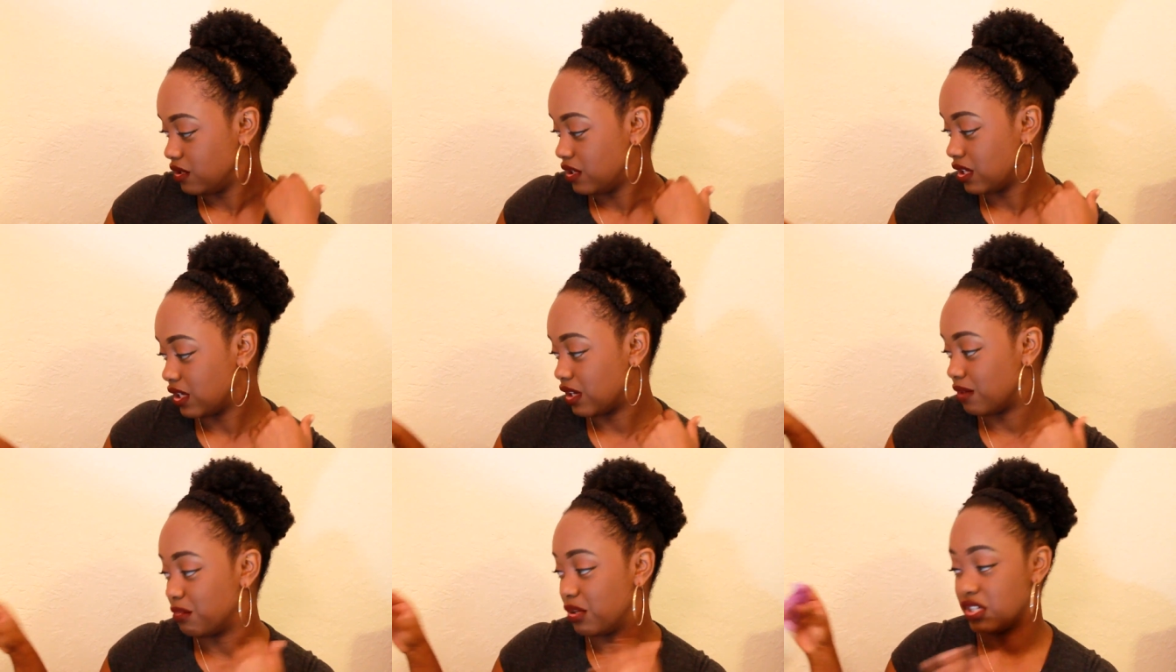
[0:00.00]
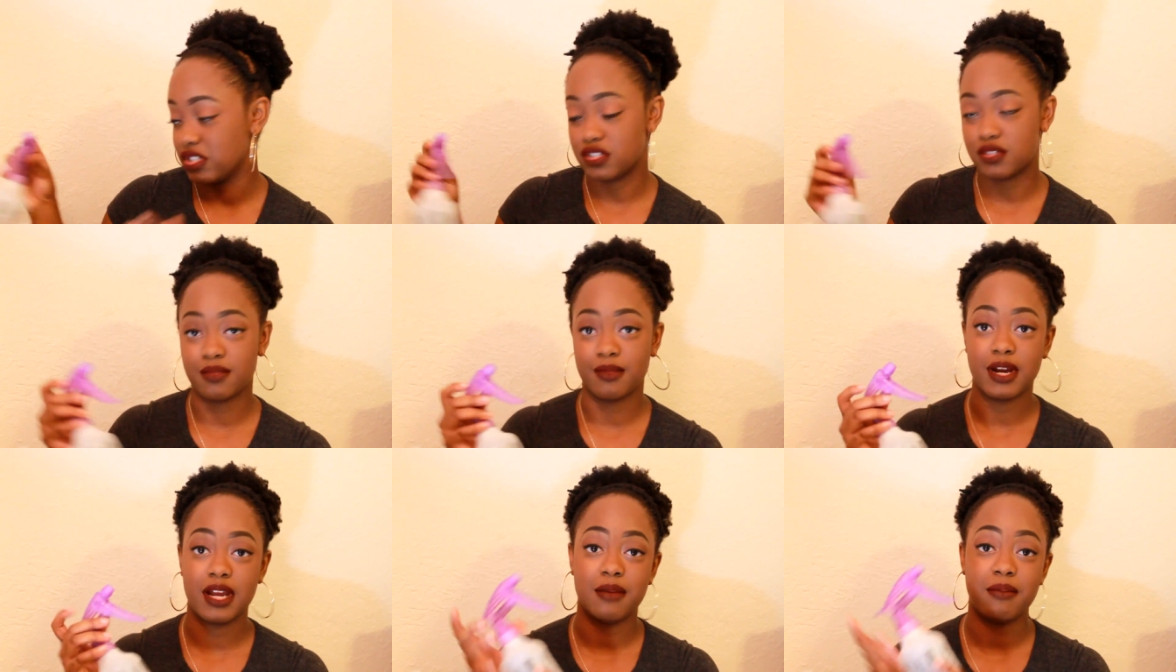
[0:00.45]
It can be a
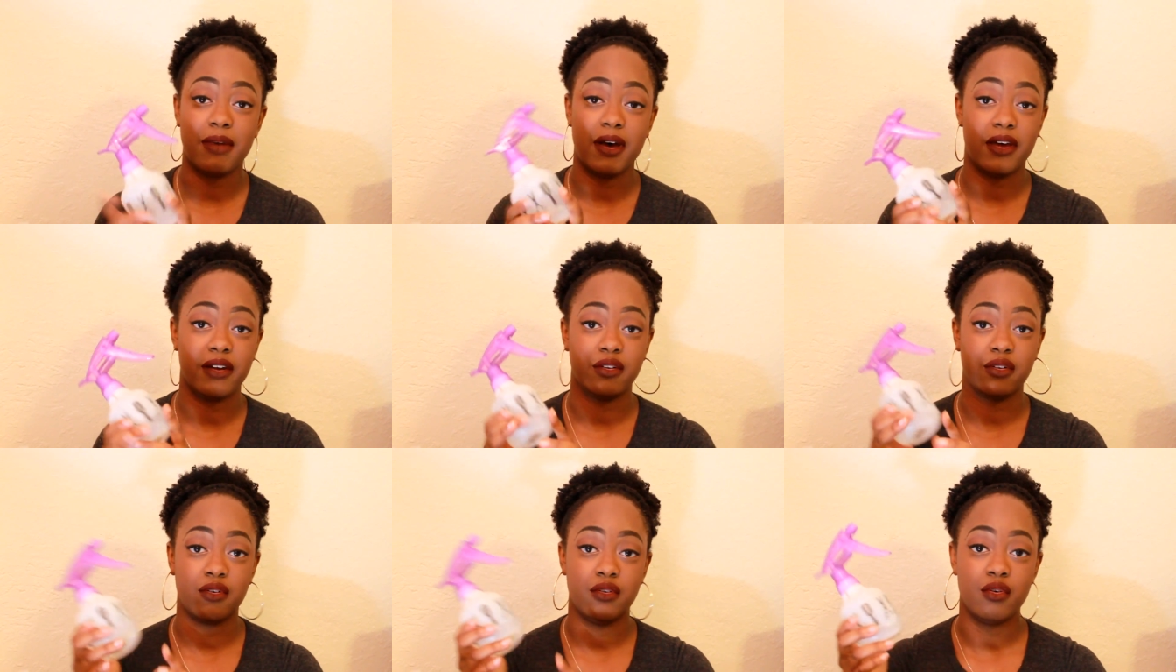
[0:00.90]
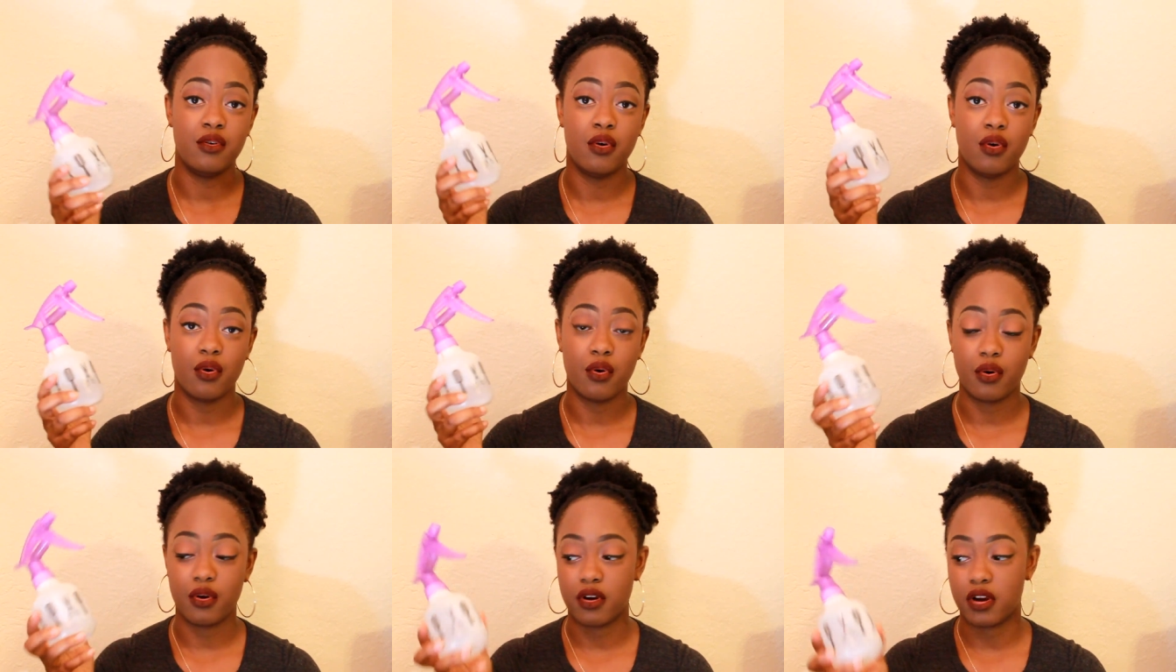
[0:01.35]
spray bottle
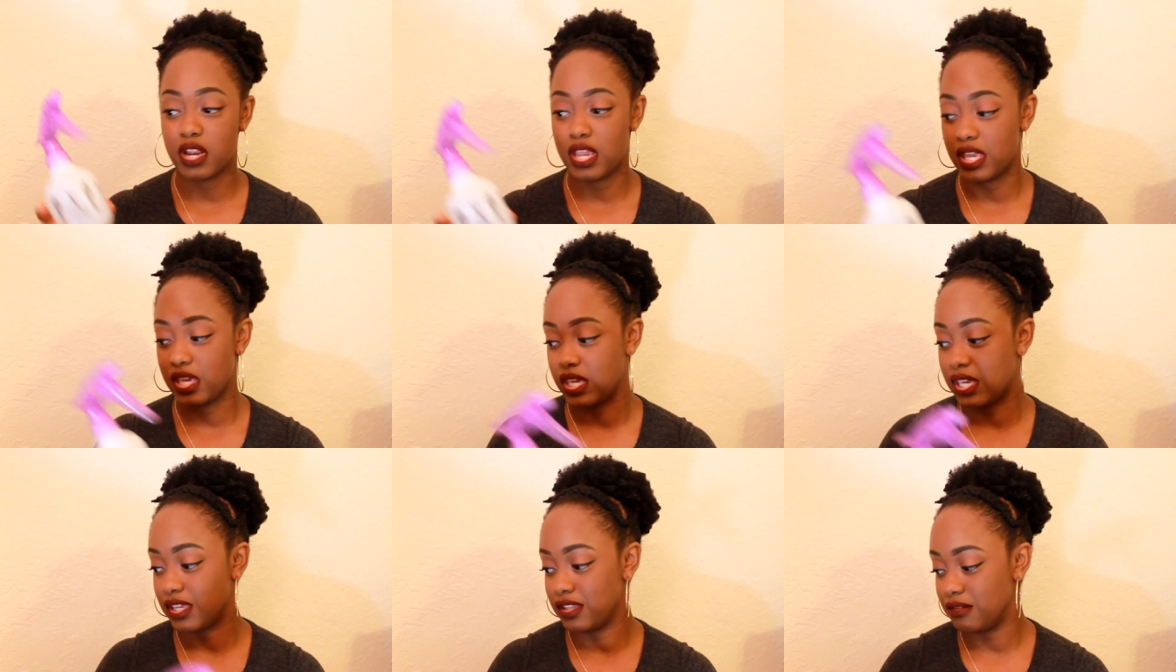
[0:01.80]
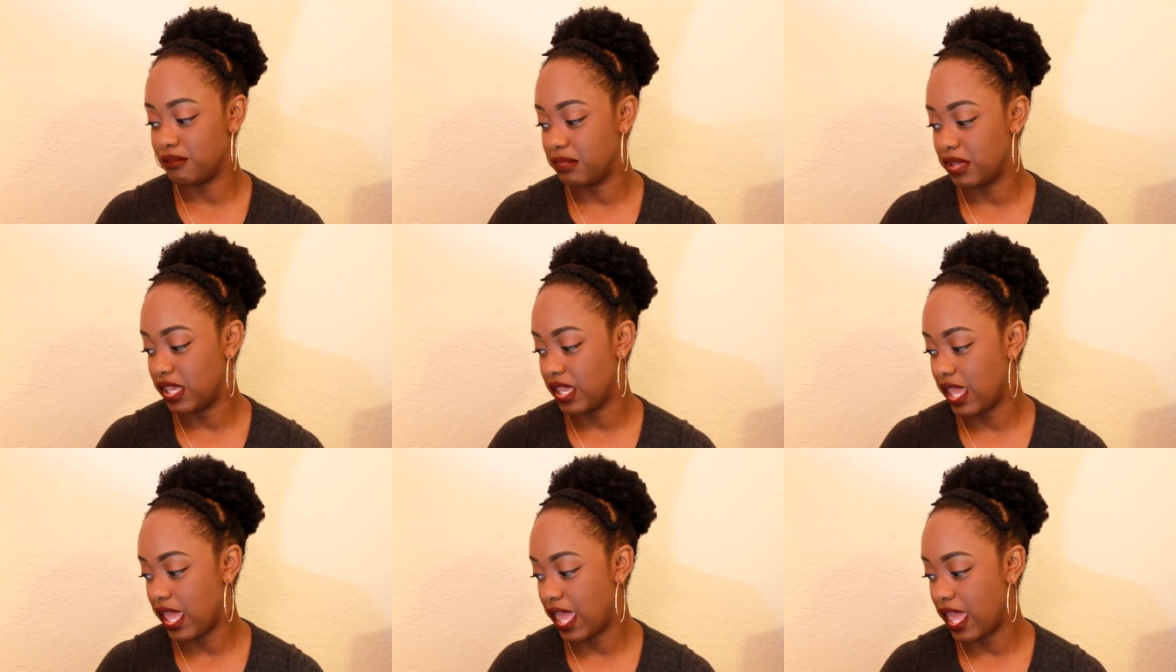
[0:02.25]
or it can
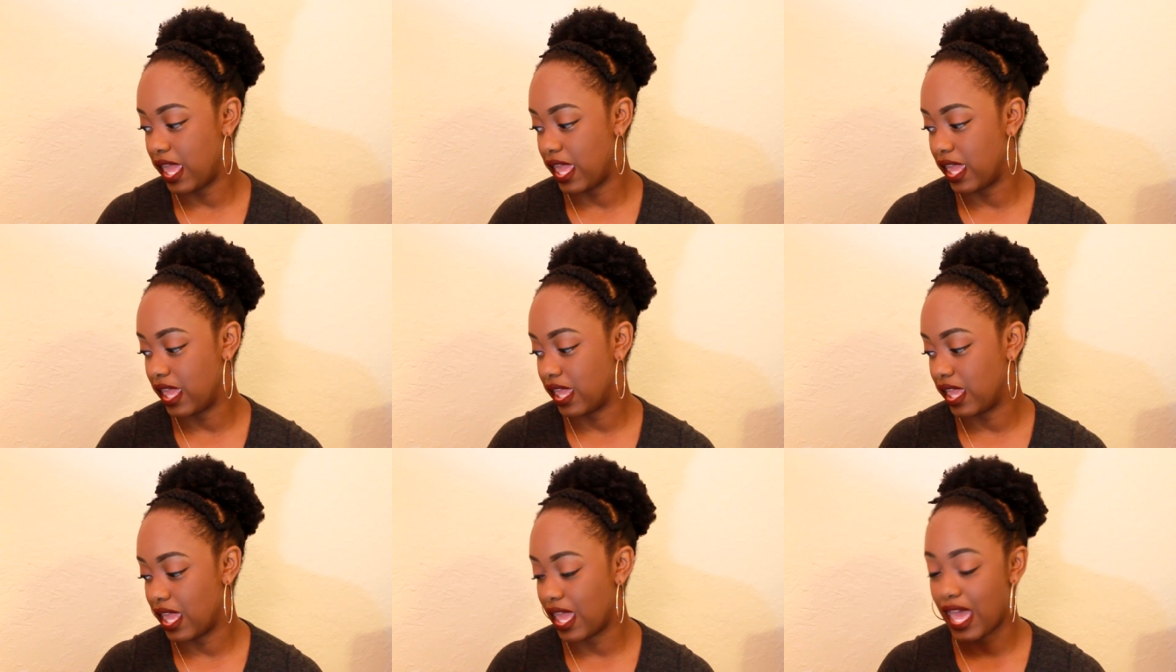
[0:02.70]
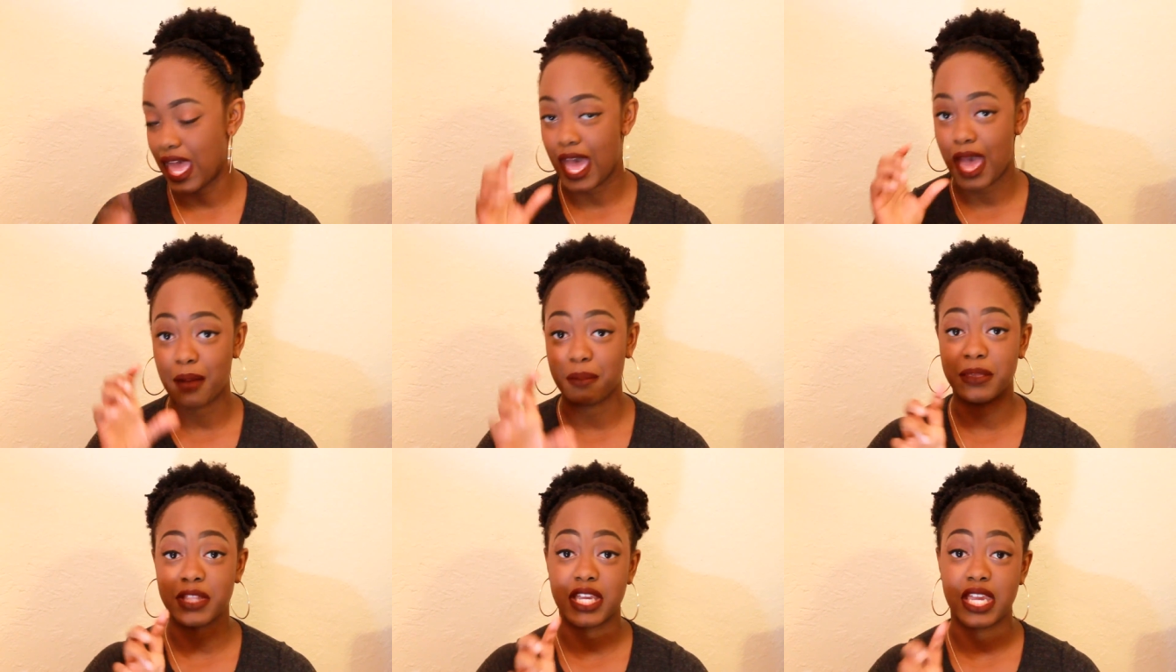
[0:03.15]
be a
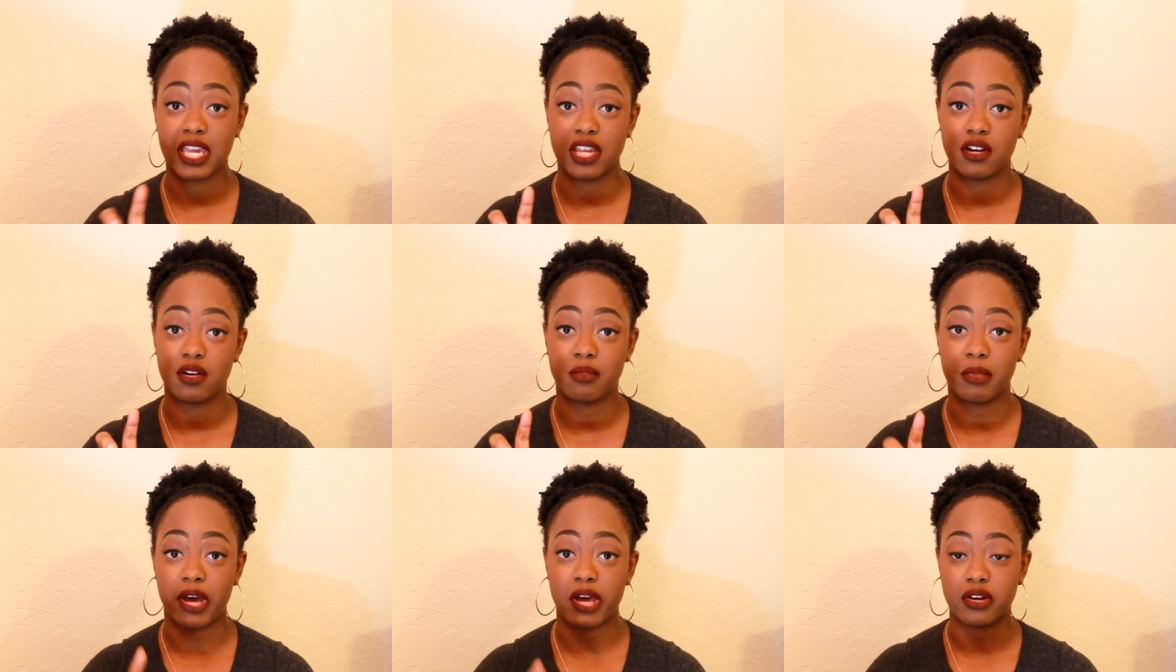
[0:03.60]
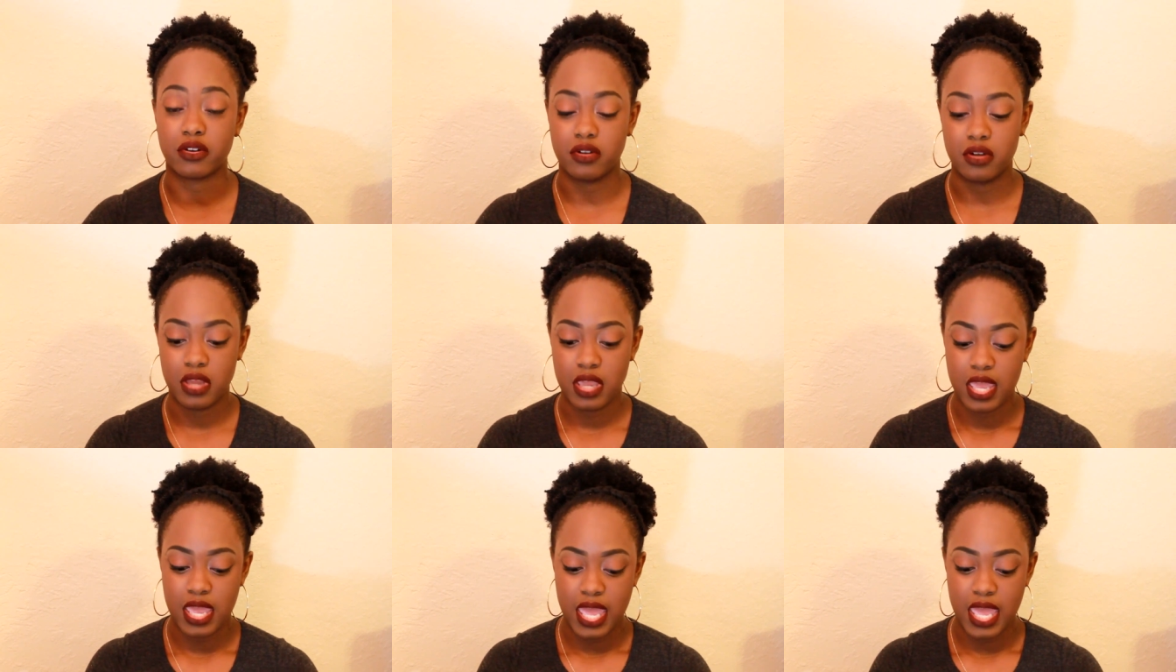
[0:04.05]
applicator bottle,